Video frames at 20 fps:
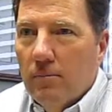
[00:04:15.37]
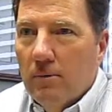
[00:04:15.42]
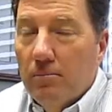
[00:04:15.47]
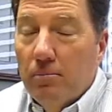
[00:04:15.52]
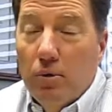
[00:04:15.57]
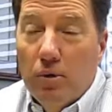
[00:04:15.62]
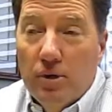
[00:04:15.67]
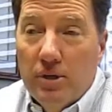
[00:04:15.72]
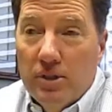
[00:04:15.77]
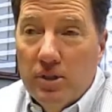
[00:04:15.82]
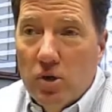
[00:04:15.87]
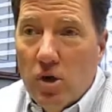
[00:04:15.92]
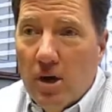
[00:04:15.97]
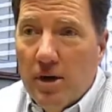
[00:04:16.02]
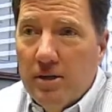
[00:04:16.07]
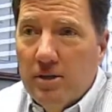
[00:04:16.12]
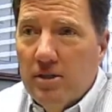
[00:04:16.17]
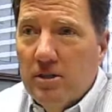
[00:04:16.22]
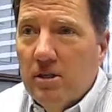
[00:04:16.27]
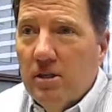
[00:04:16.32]
employee
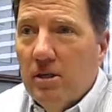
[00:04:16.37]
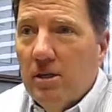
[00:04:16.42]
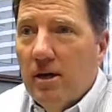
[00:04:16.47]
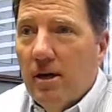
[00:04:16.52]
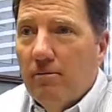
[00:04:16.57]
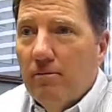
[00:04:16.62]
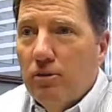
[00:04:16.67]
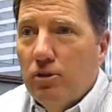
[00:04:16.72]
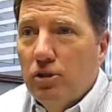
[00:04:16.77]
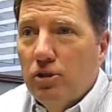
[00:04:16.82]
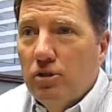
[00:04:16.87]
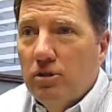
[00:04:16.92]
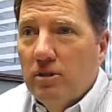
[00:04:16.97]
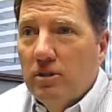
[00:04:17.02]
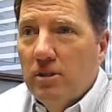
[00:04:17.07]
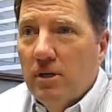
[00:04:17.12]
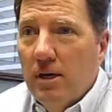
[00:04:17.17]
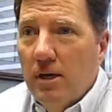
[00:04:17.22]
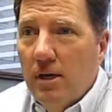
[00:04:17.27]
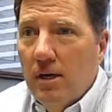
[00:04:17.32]
dishonesty
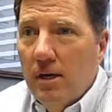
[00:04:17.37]
coverages,